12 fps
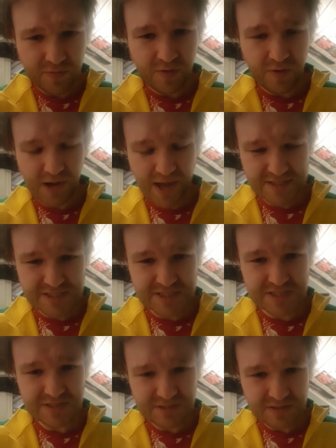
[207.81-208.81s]

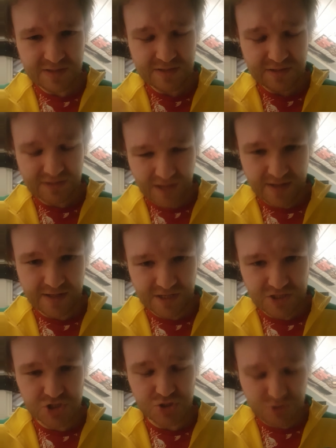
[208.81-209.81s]
less than they
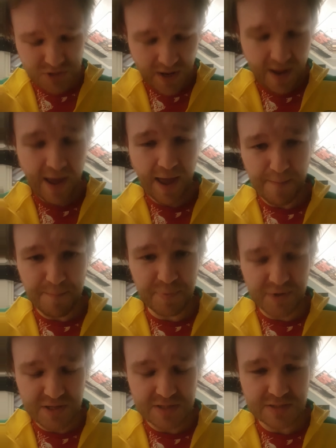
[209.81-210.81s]
should have
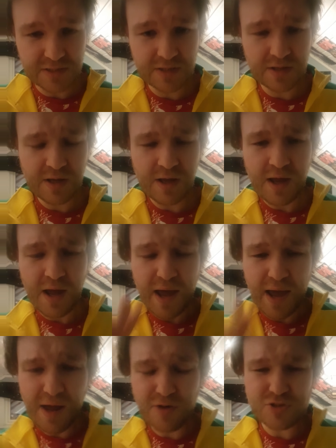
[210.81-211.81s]
been.
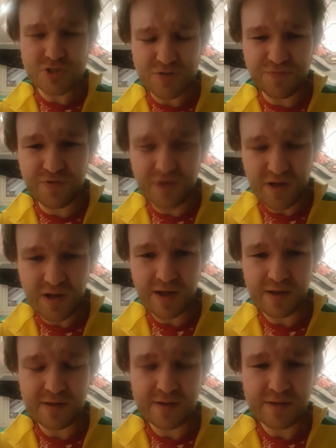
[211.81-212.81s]
And I also feel
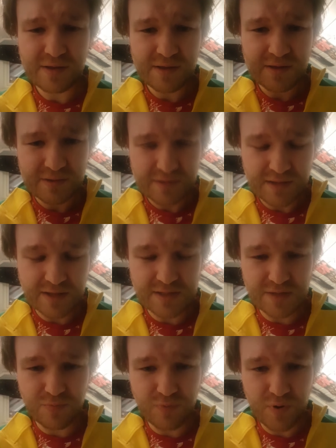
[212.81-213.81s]
that
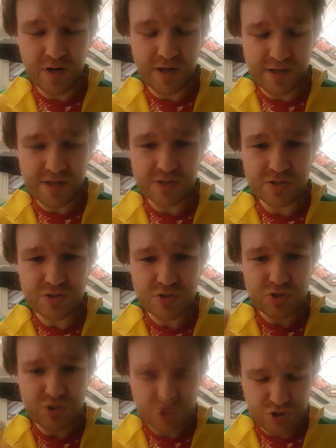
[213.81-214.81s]
they really
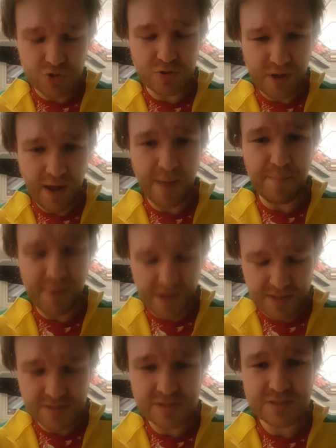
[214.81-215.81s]
should have
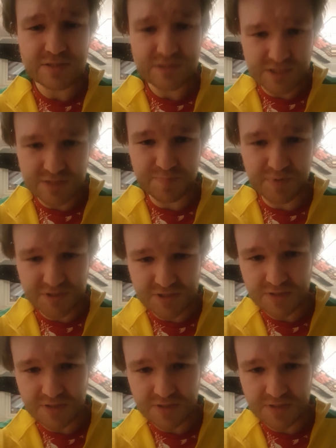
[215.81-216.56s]
made this better.